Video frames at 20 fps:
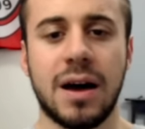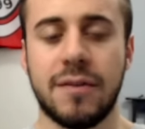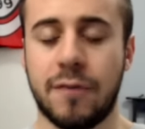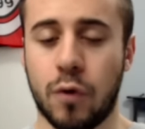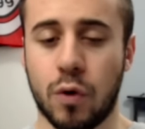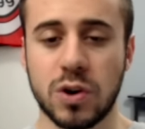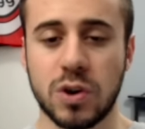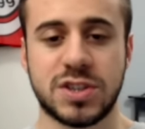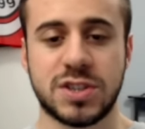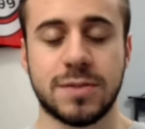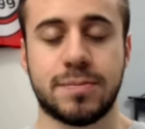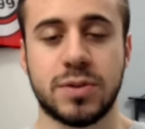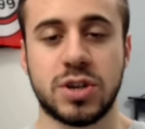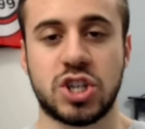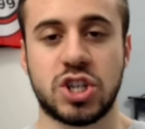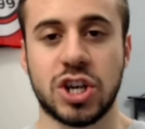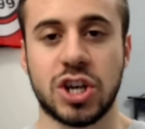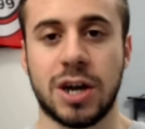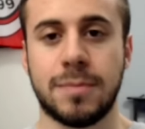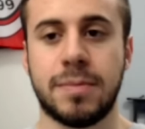forced to
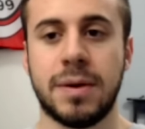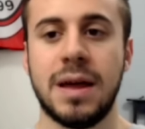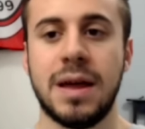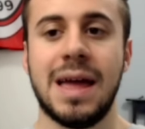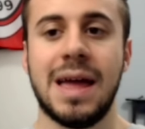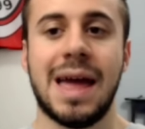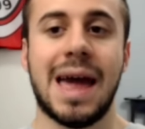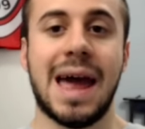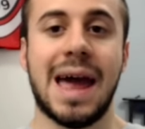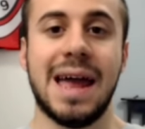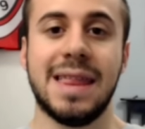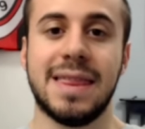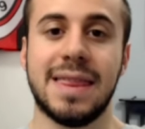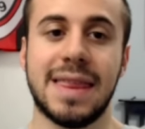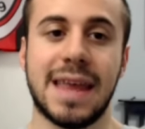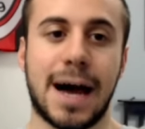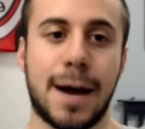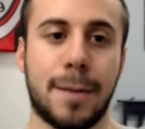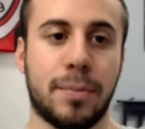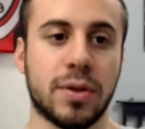push up, and
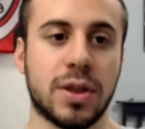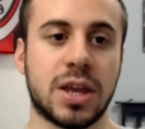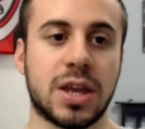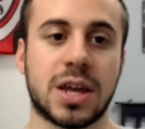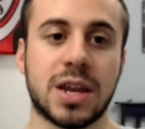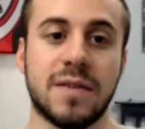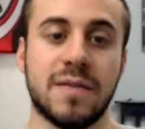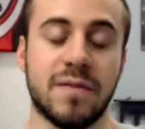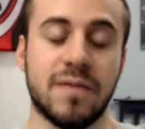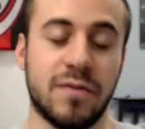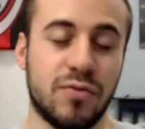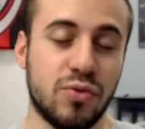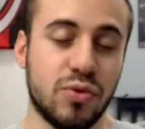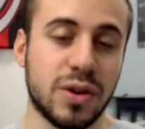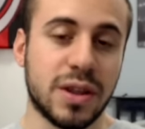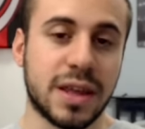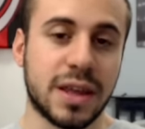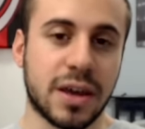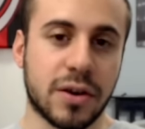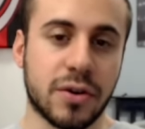Napoli could have
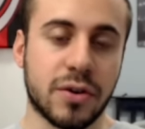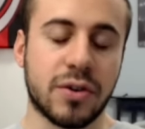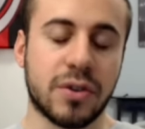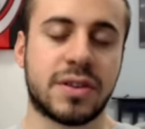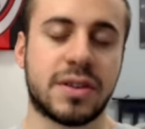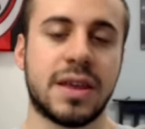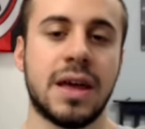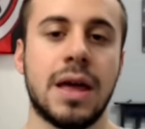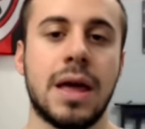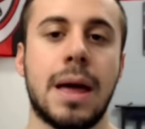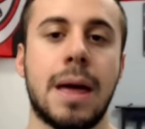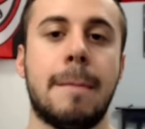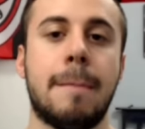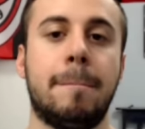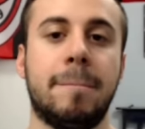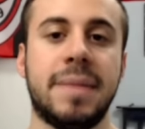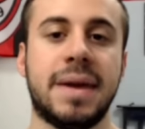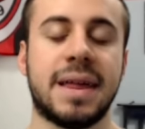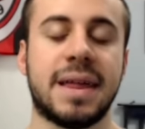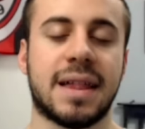really hurt
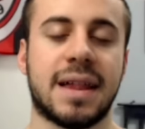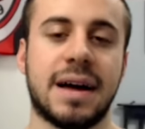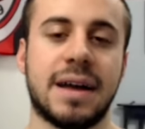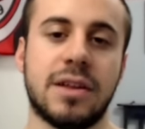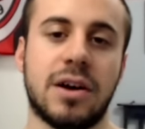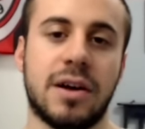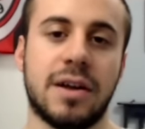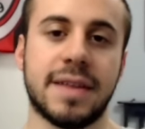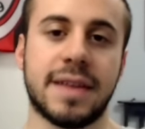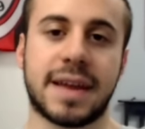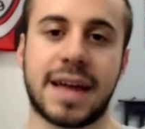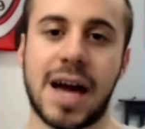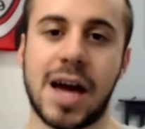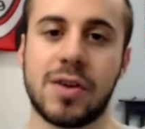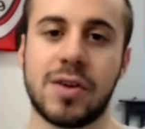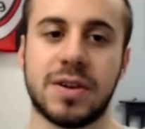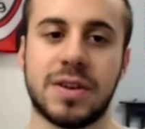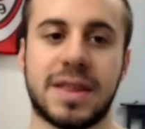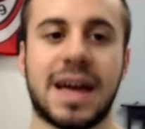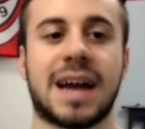Milan on the
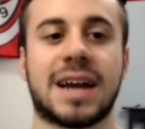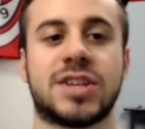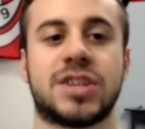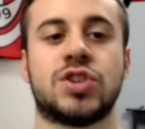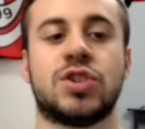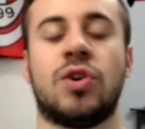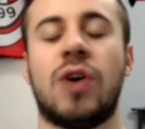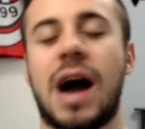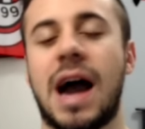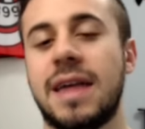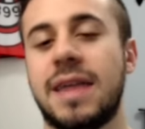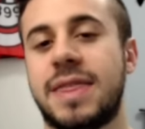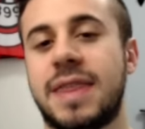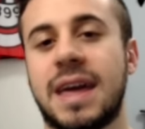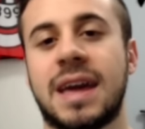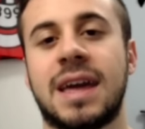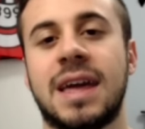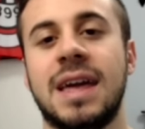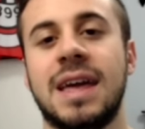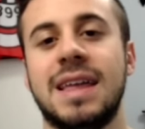counterattack. So I
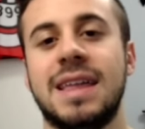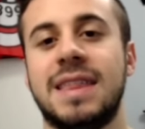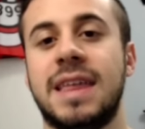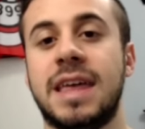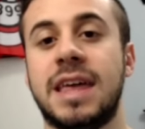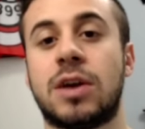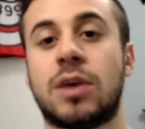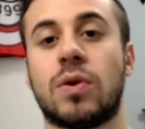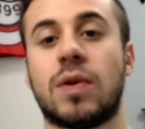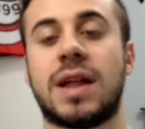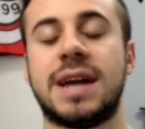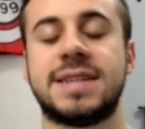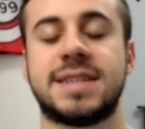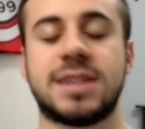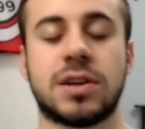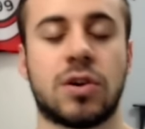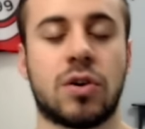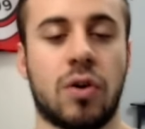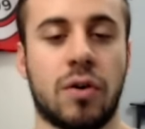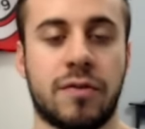think the
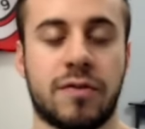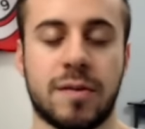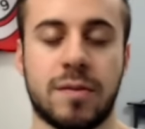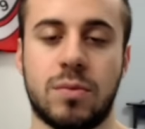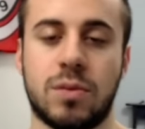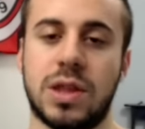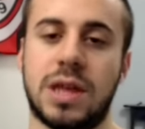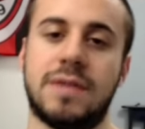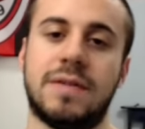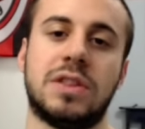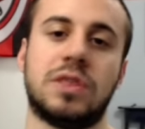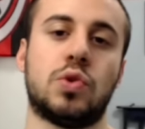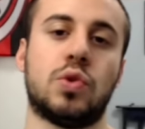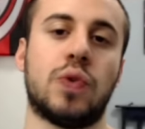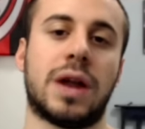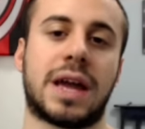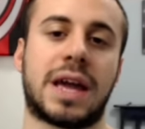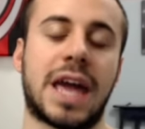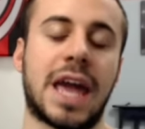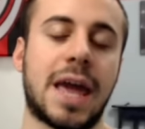equalizing goal from
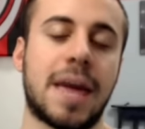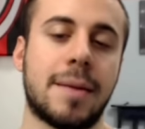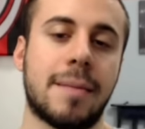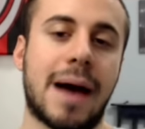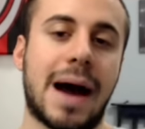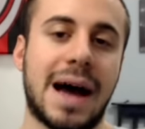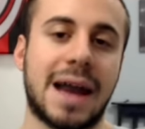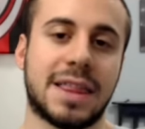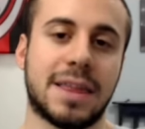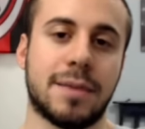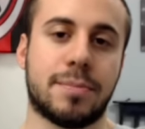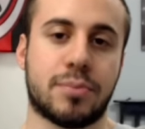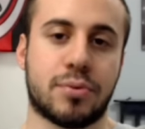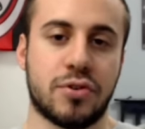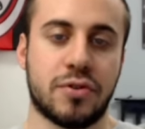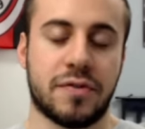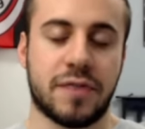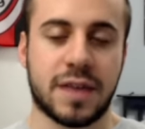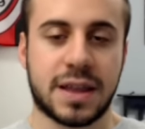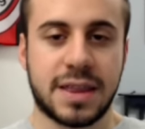Bonaventura came at the
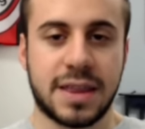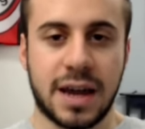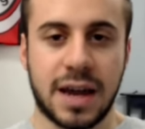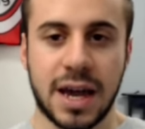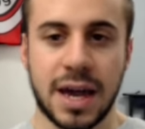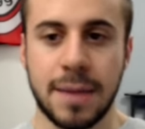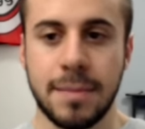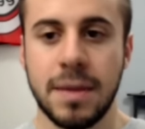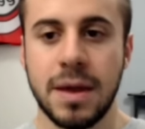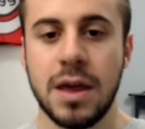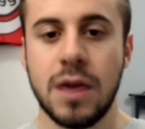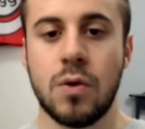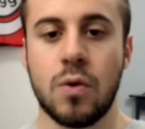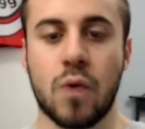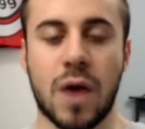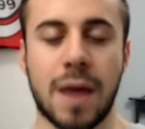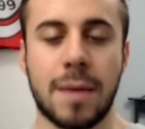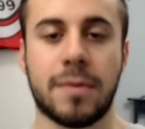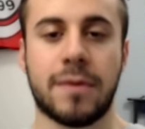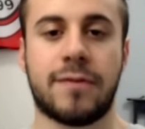perfect time,
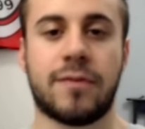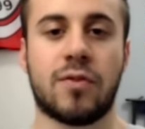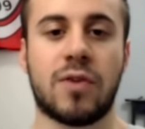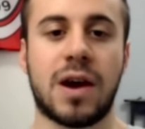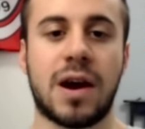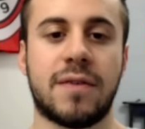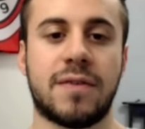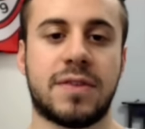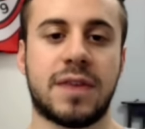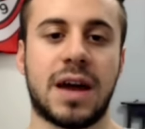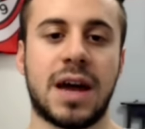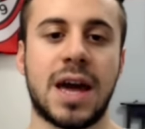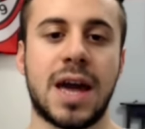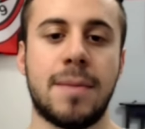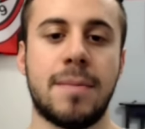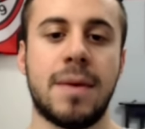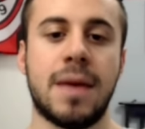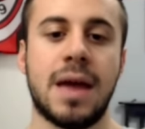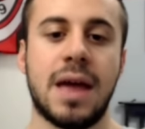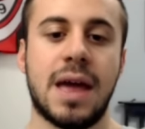right before
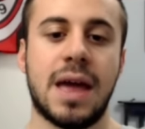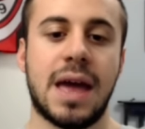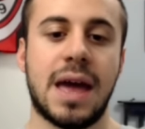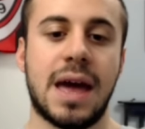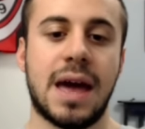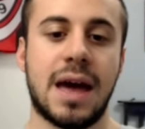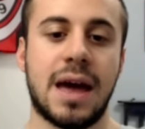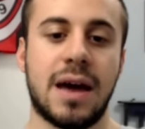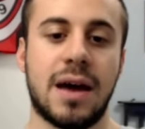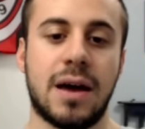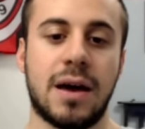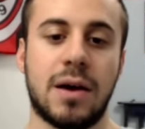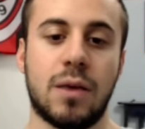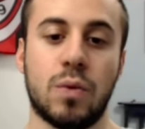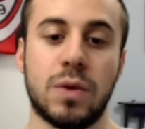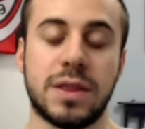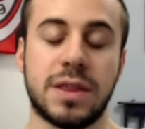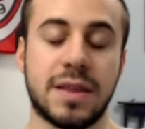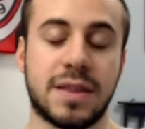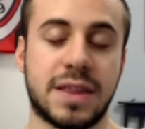halftime,
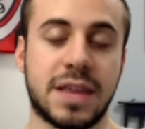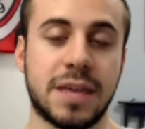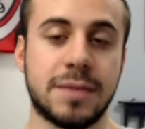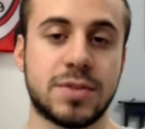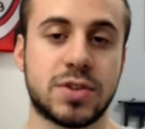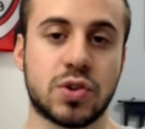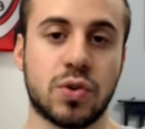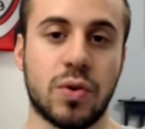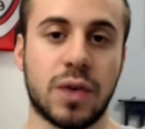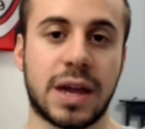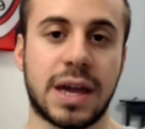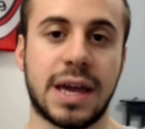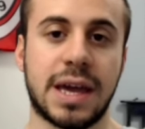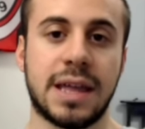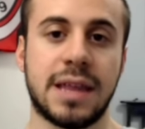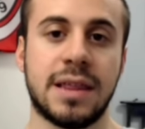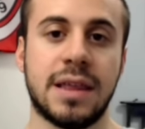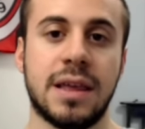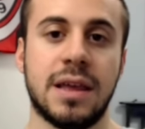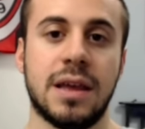with the teams going
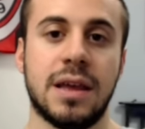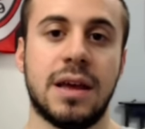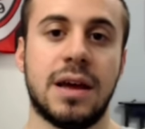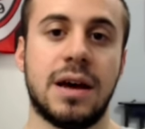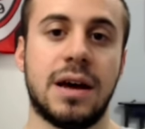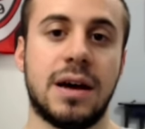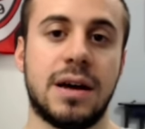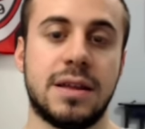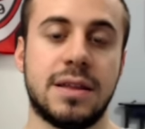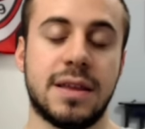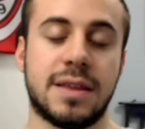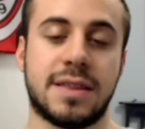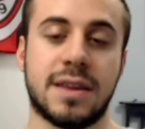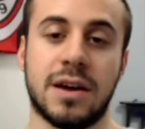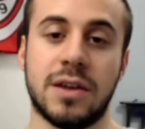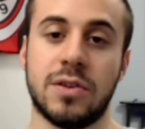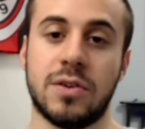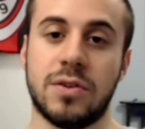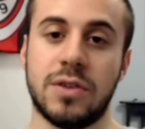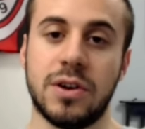in the
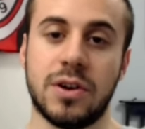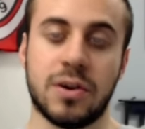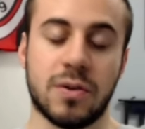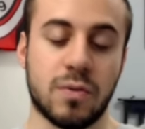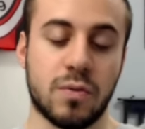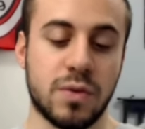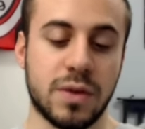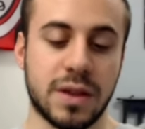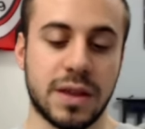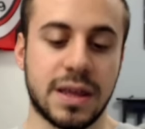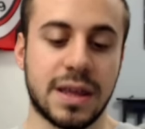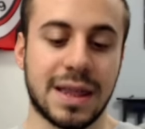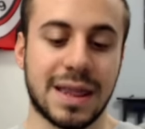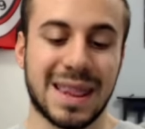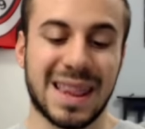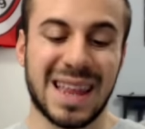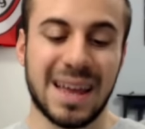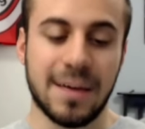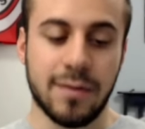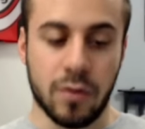tunnel. They're really
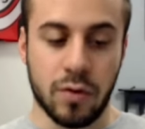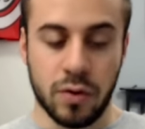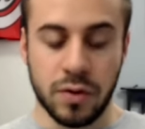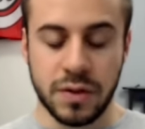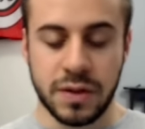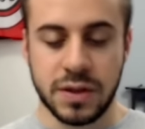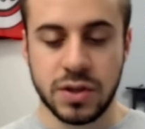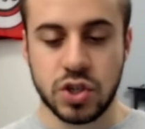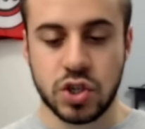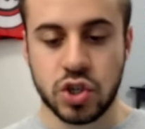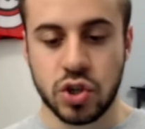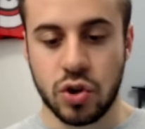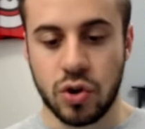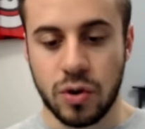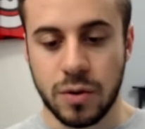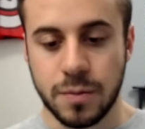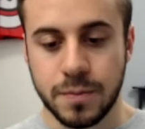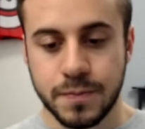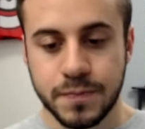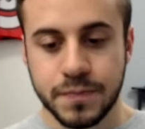leveled.
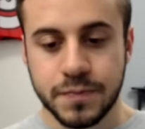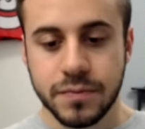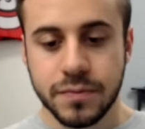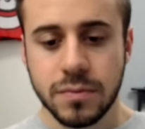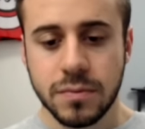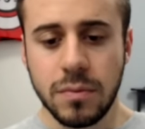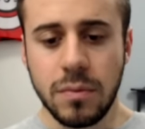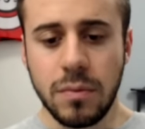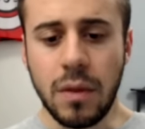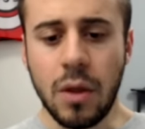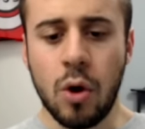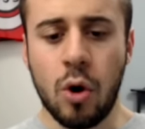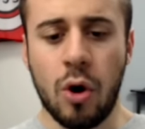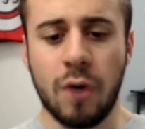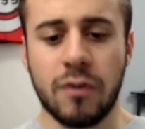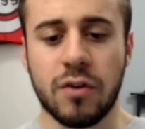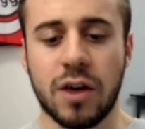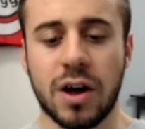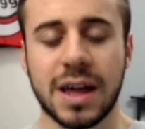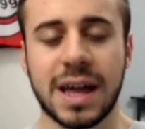So
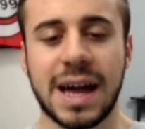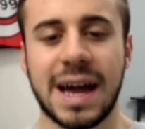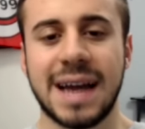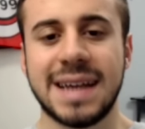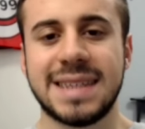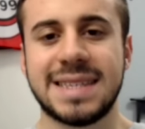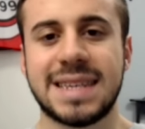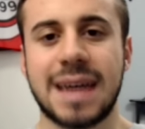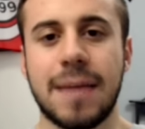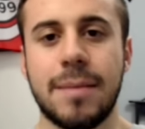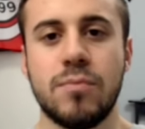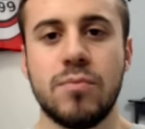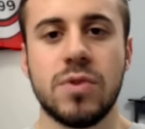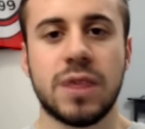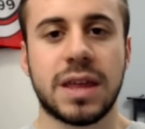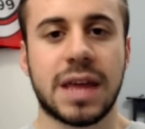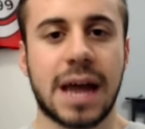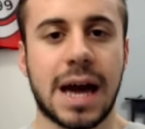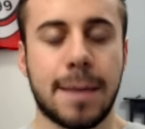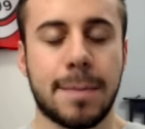overall, guys, I'm
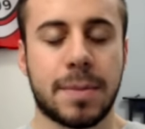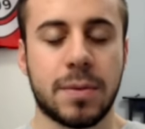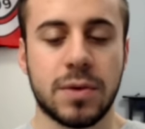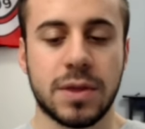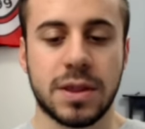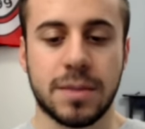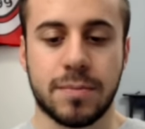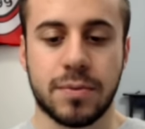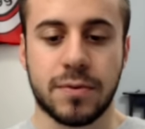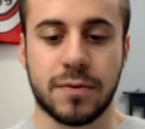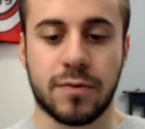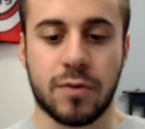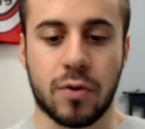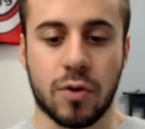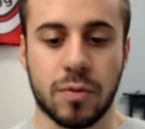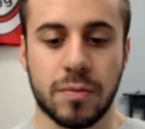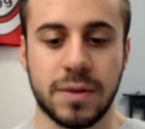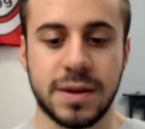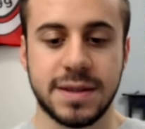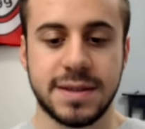really happy with the
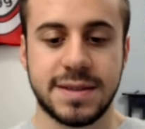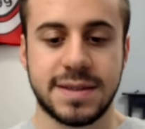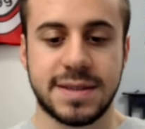performance.